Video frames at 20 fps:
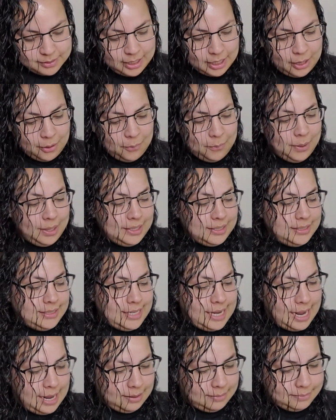well,
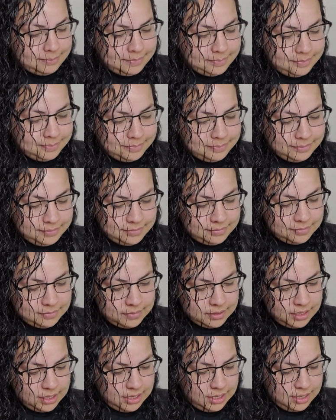damn.
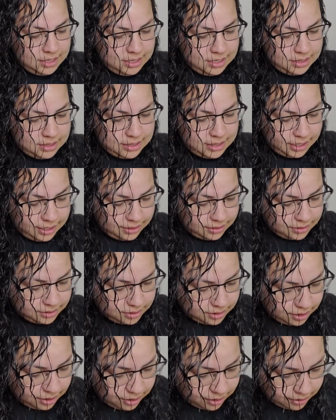There's
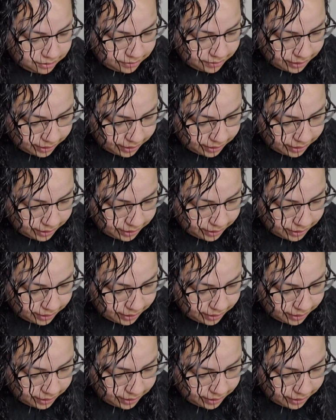no,